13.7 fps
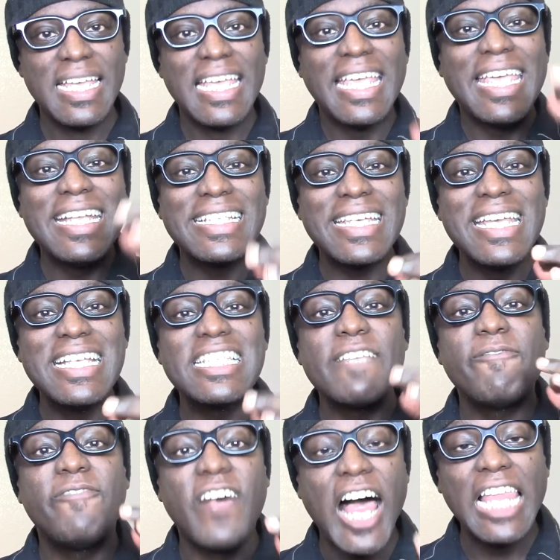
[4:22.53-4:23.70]
it is
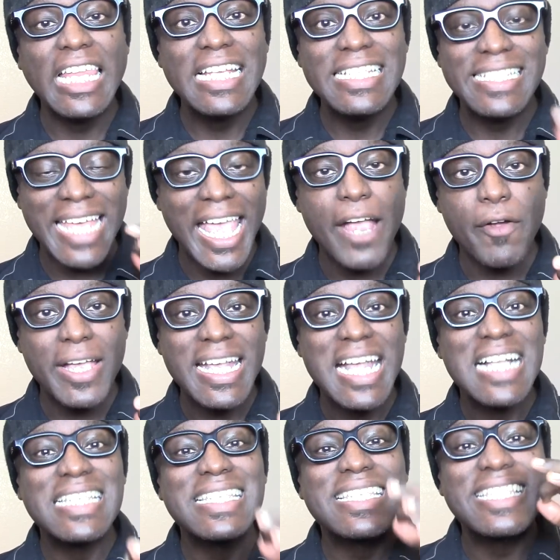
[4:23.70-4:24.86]
voluntary
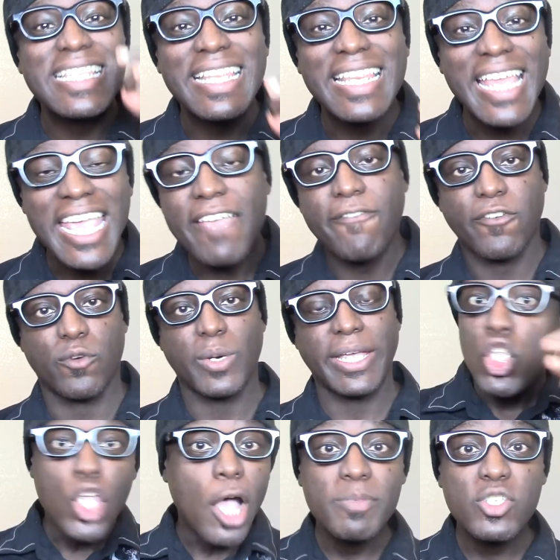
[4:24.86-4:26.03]
slavery.
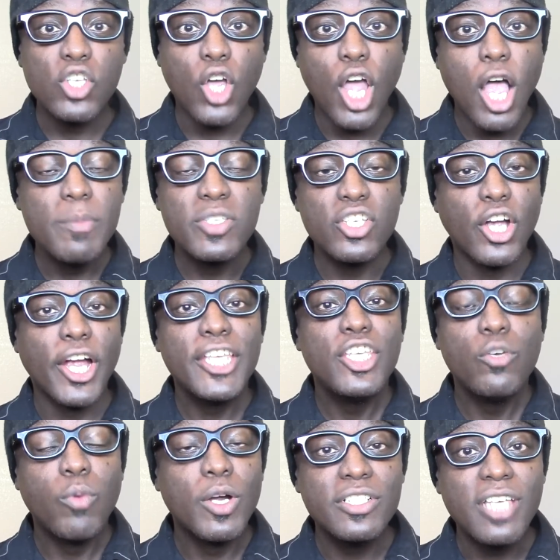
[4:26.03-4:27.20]
I'm sorry, you
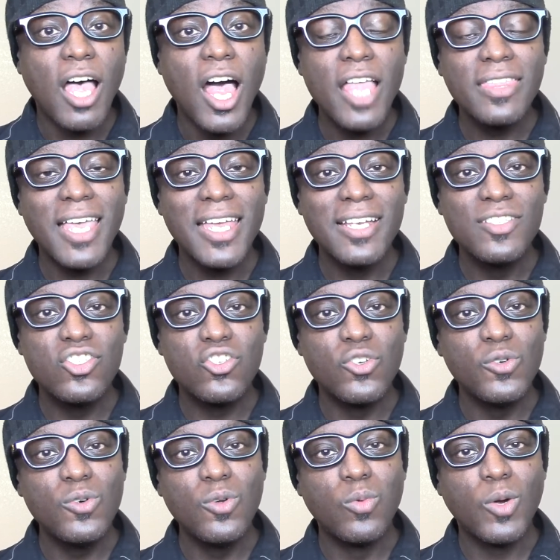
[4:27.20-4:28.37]
weren't taught that in
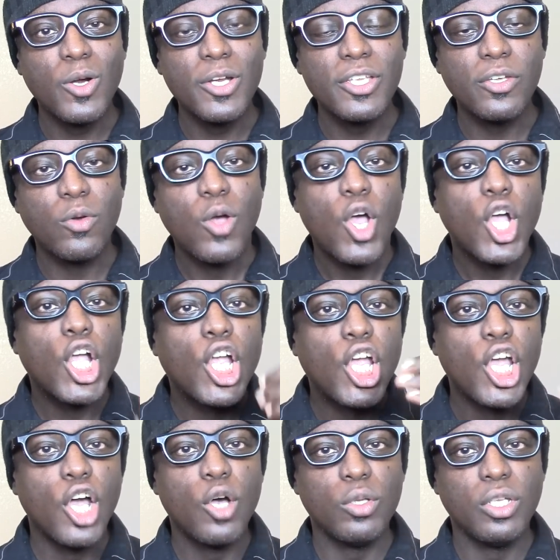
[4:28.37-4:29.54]
school, were you?
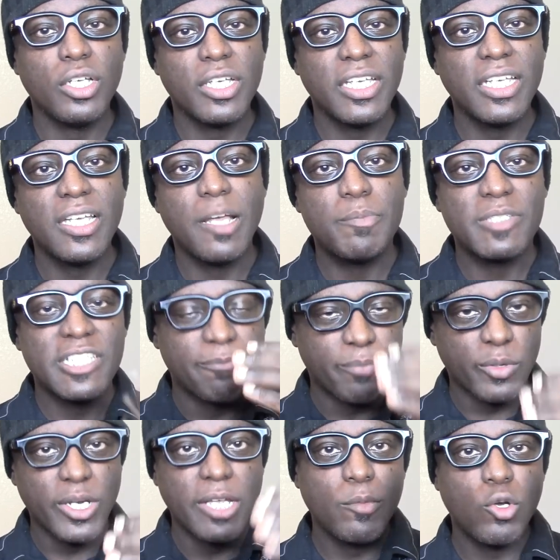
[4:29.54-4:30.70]
Go look it up,
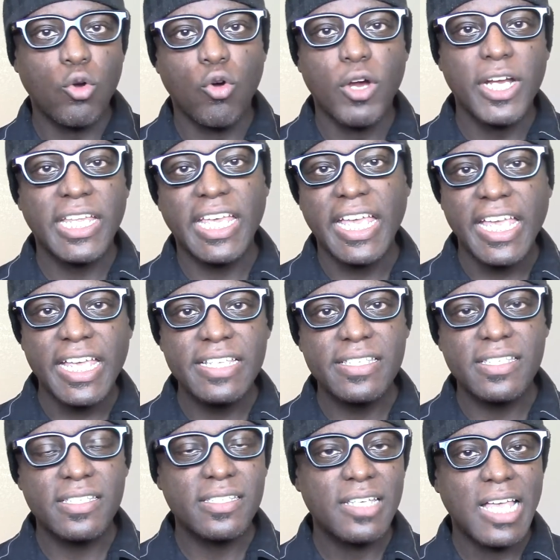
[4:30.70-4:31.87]
Supreme Court
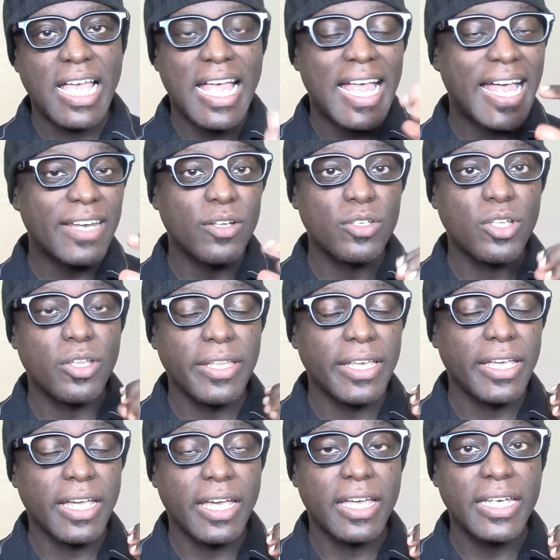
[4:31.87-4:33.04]
case. I don't know
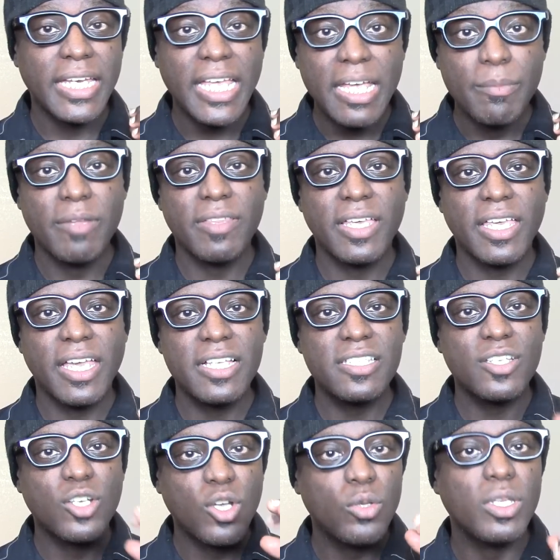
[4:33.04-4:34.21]
the name of the case.
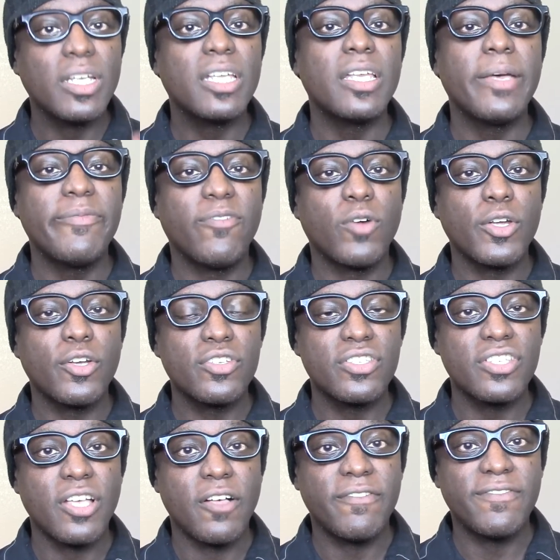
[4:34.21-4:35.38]
Go look it up for
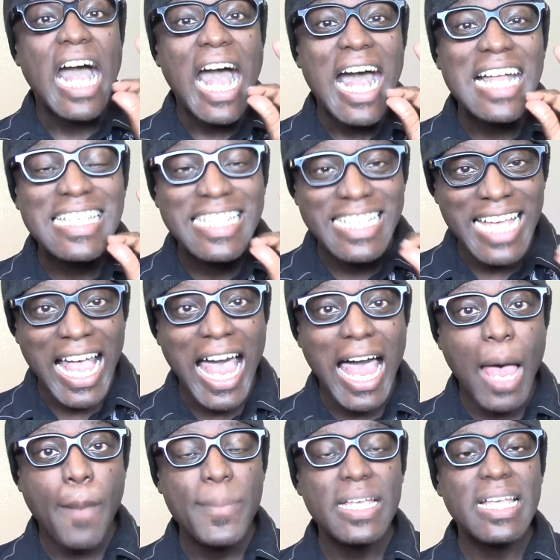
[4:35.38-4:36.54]
yourself. A
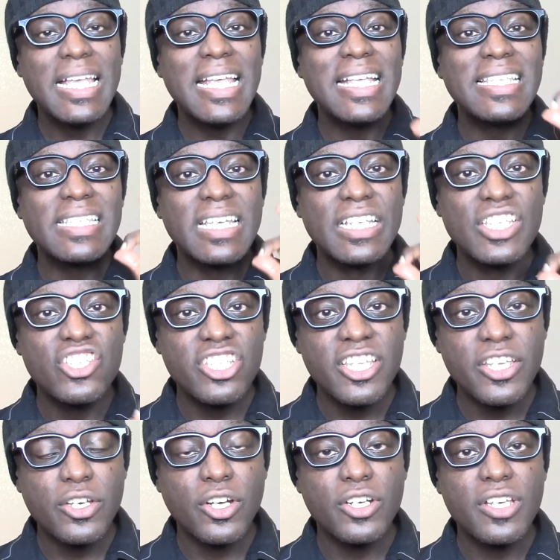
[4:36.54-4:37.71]
job is
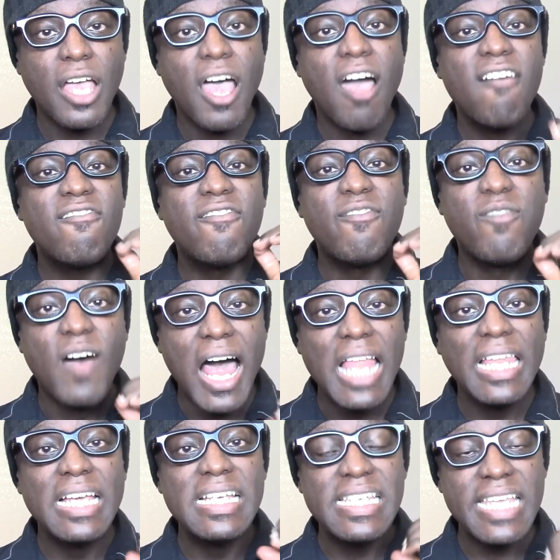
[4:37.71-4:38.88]
considered
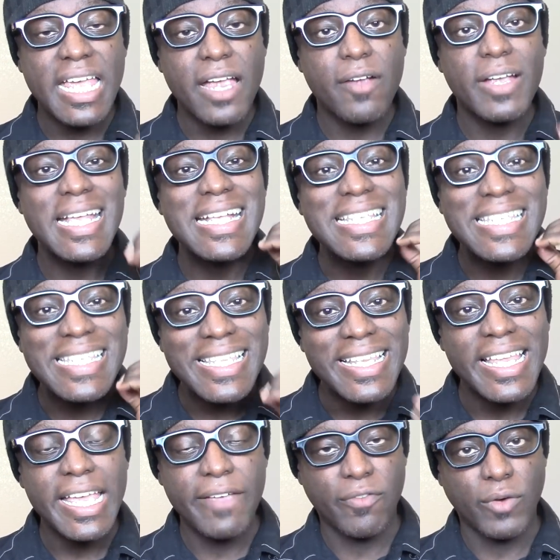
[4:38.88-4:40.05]
voluntary
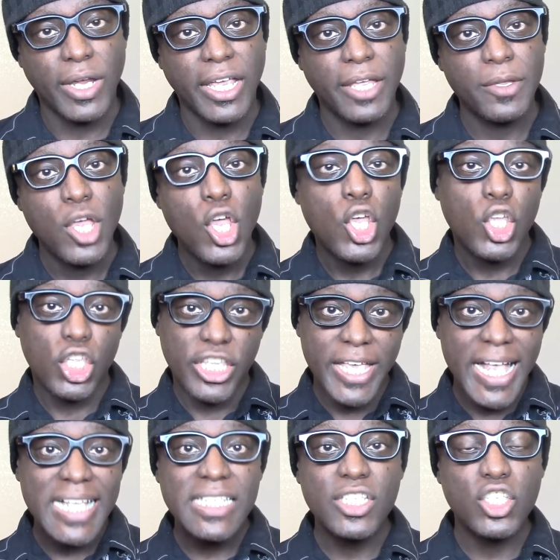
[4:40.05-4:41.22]
slavery.
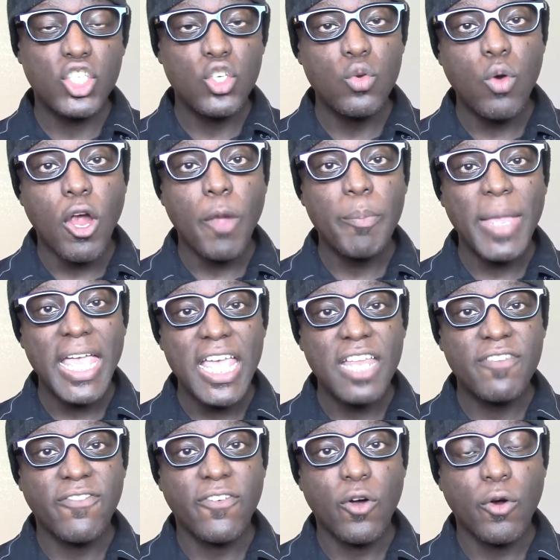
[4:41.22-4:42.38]
Yes, you are paid
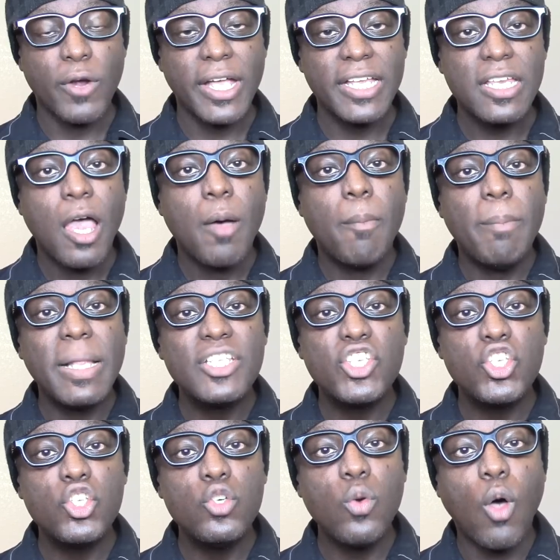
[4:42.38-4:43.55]
for it, but
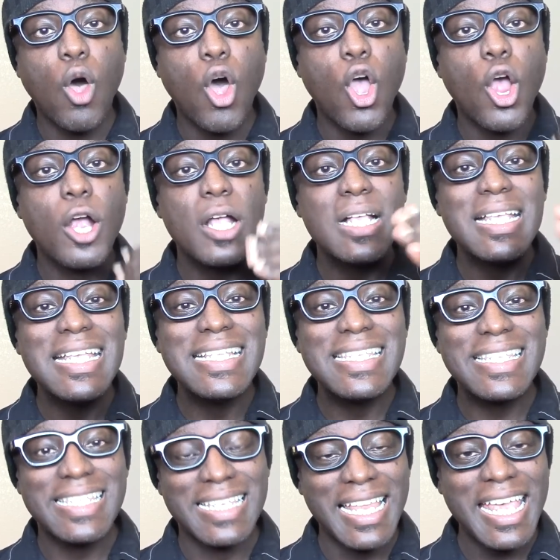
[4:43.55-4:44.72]
you are
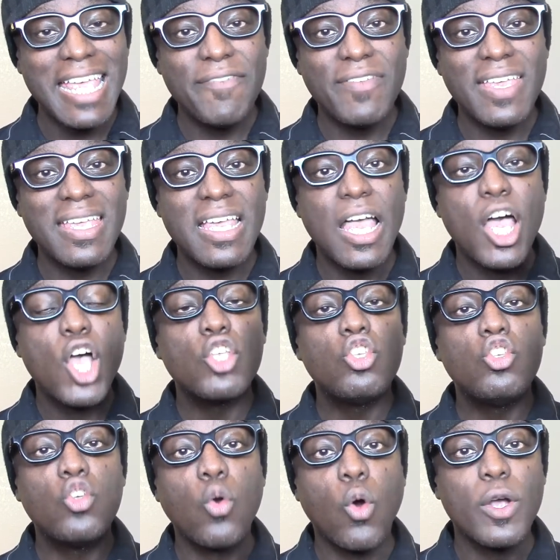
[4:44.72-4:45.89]
enslaving
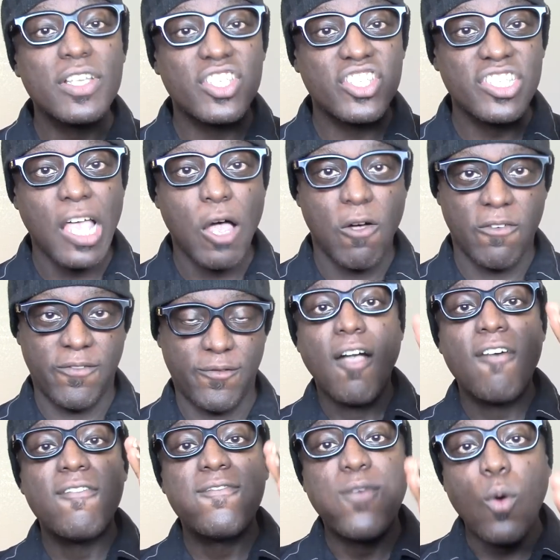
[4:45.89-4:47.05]
yourself
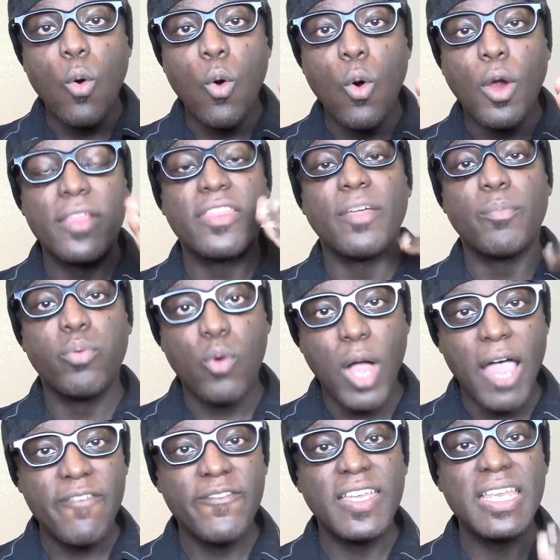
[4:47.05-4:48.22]
for the
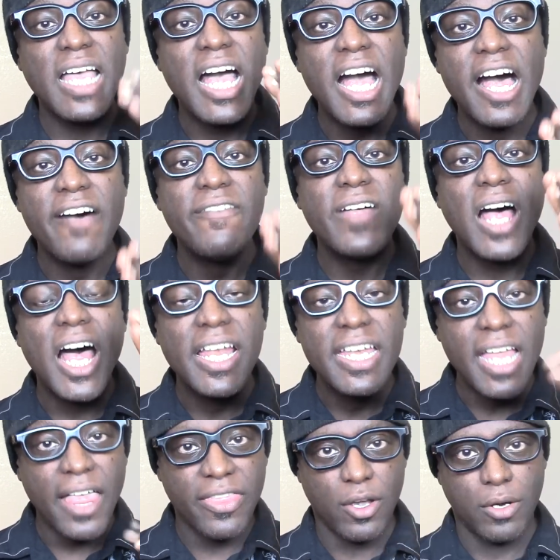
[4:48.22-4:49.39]
profit of
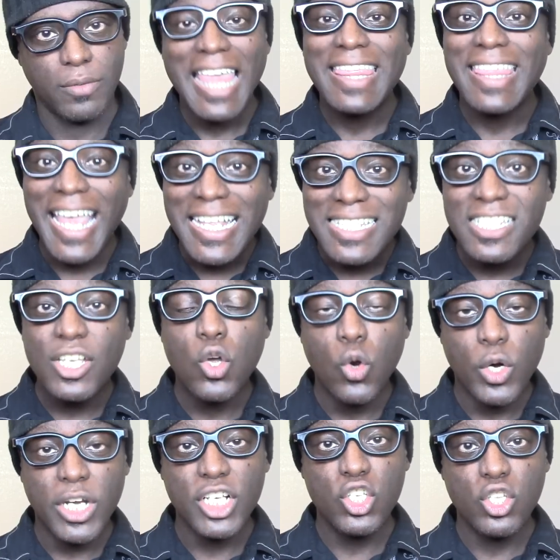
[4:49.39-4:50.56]
another. That's
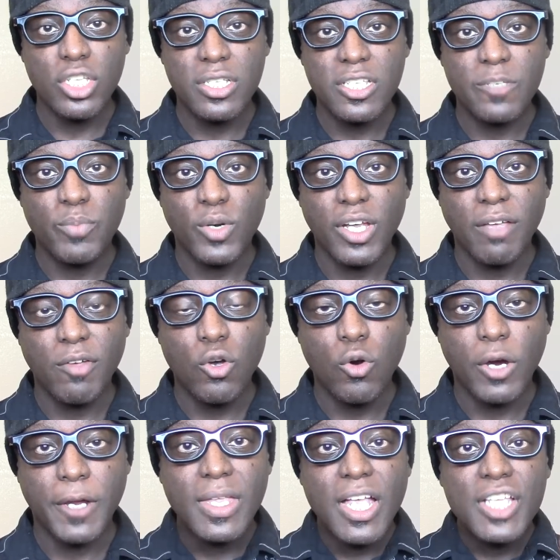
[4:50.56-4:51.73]
according to the Supreme
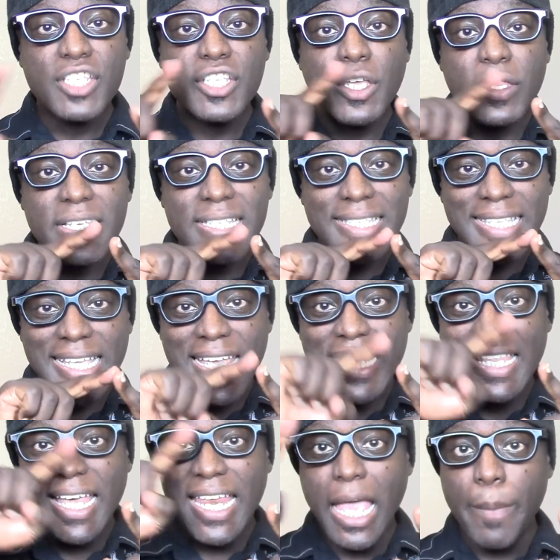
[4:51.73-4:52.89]
Court. So this thing
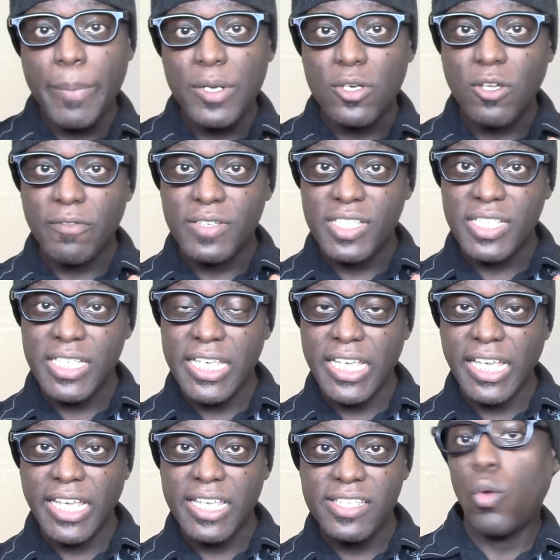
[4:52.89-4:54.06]
that happened
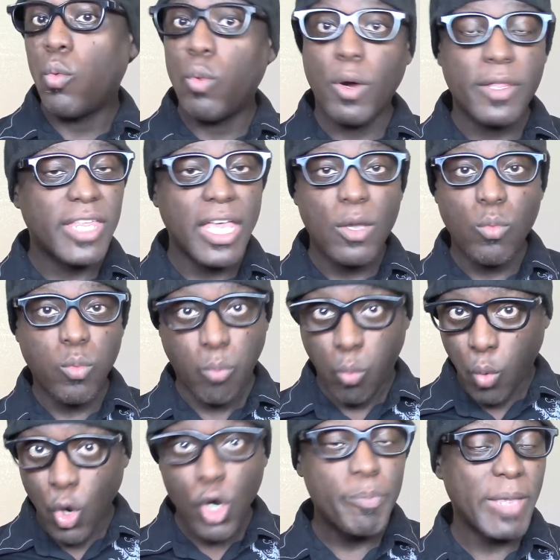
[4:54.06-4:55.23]
overseas, where they
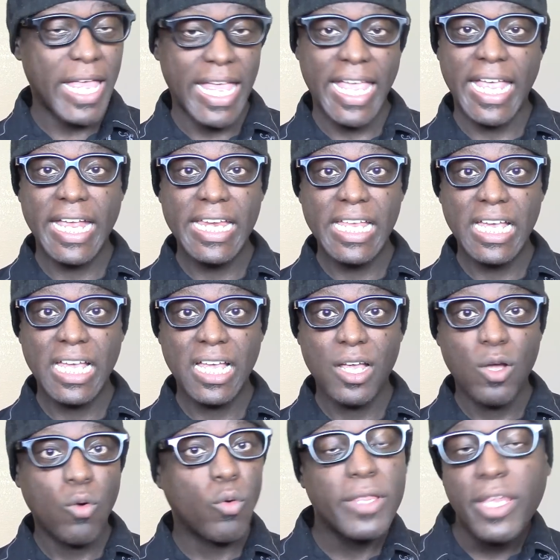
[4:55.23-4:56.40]
were paid,
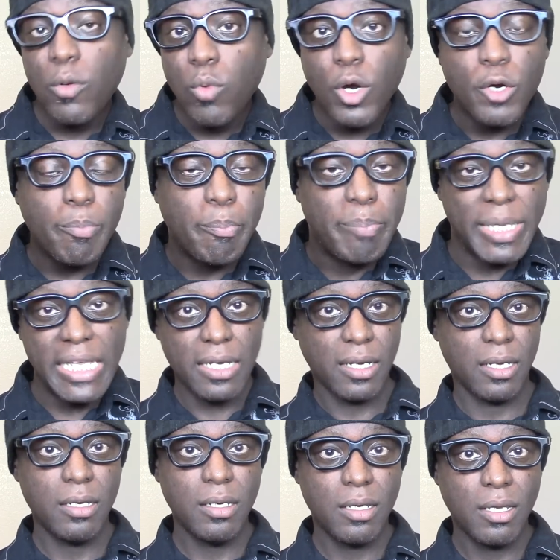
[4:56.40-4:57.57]
where they weren't
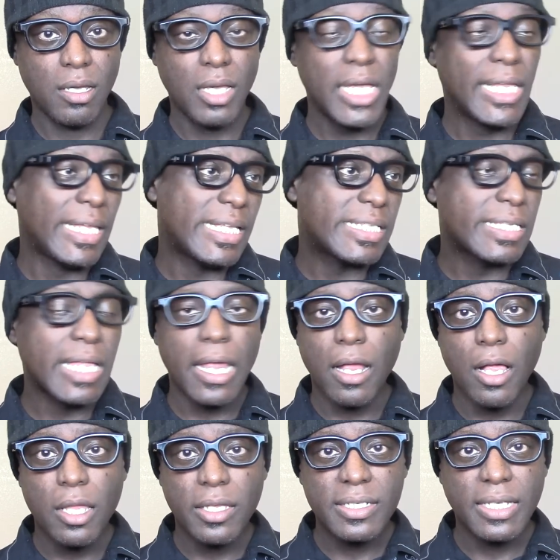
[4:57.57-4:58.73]
beaten at least not
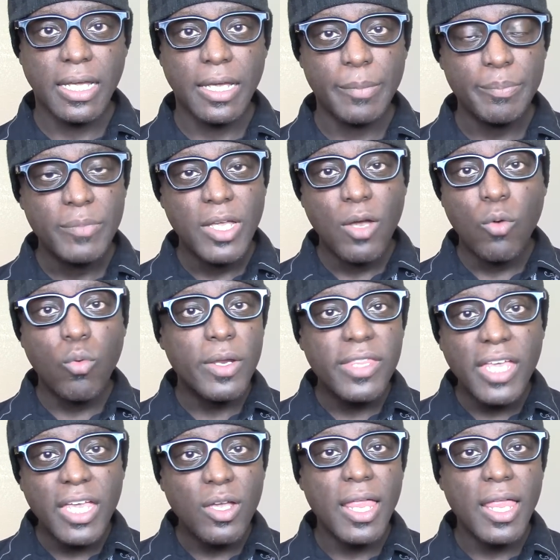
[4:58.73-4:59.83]
all the time, where they